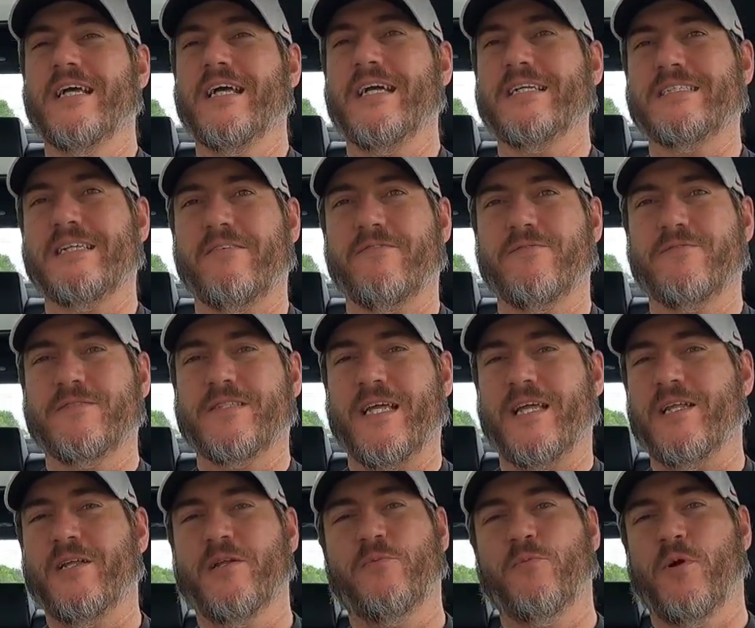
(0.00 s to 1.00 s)
As I've
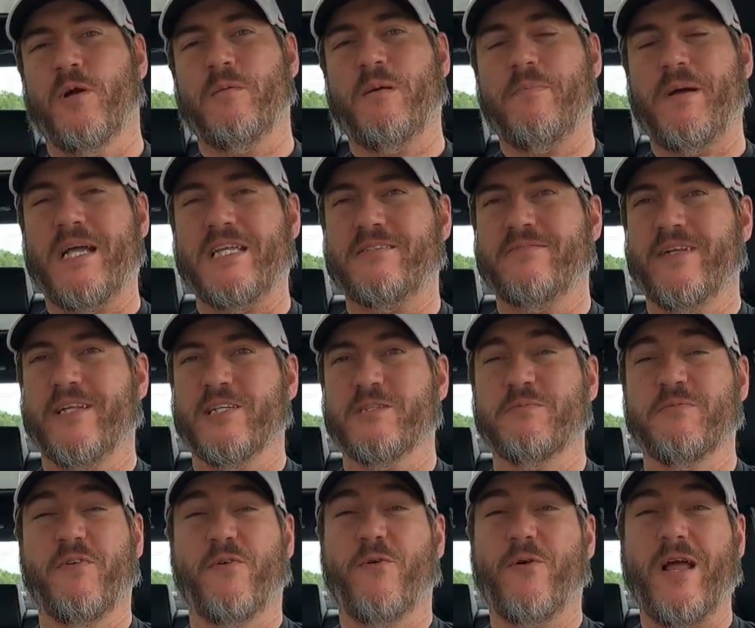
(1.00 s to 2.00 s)
said in one of my past
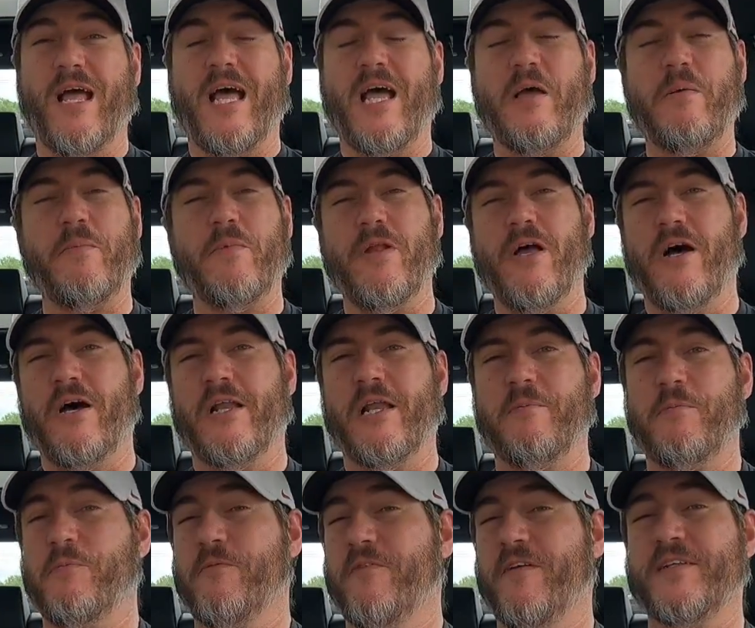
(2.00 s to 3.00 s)
videos before, I'm
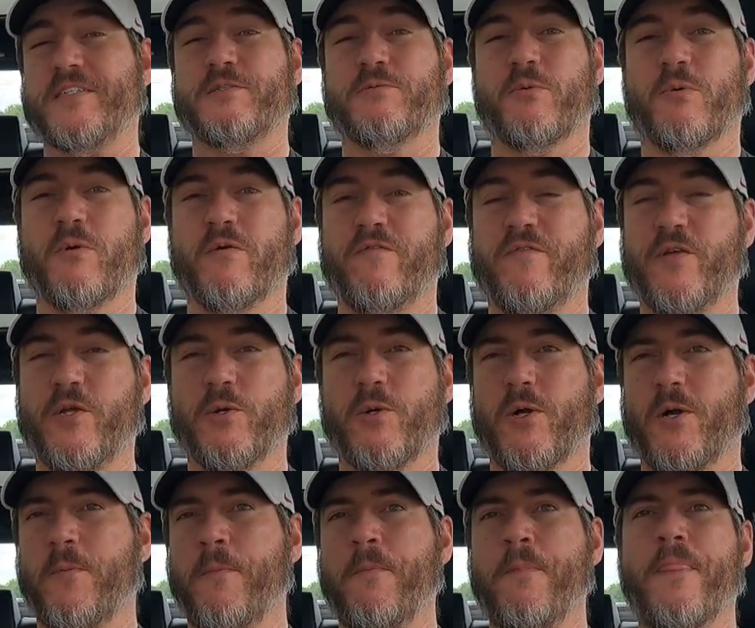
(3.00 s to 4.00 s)
not a professional
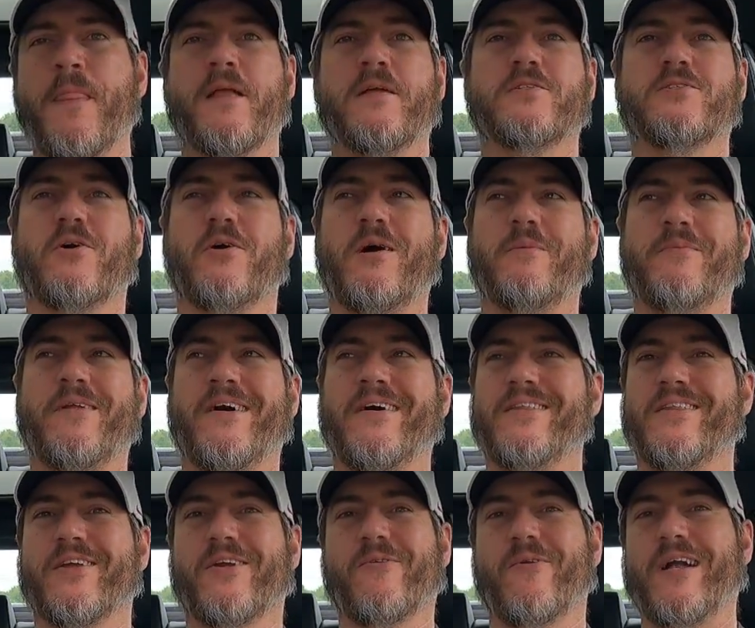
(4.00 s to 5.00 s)
reviewer, so I'm
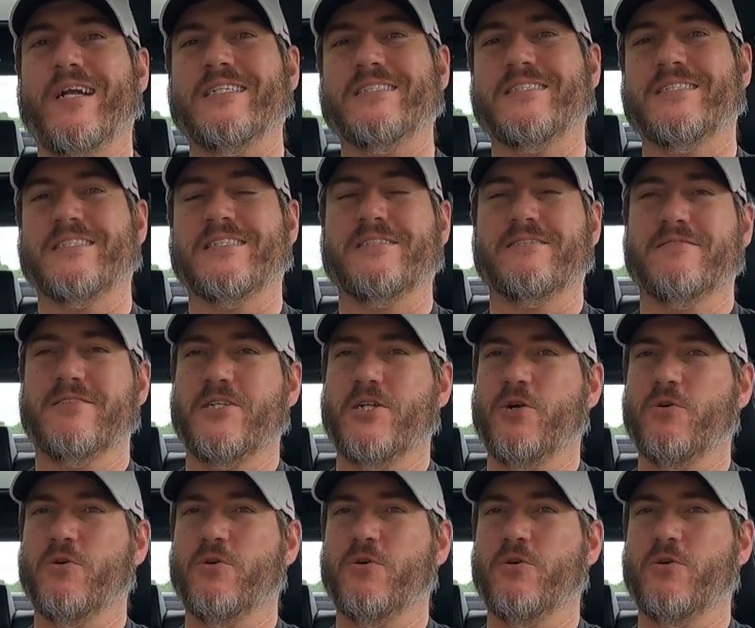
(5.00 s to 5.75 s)
not the greatest at,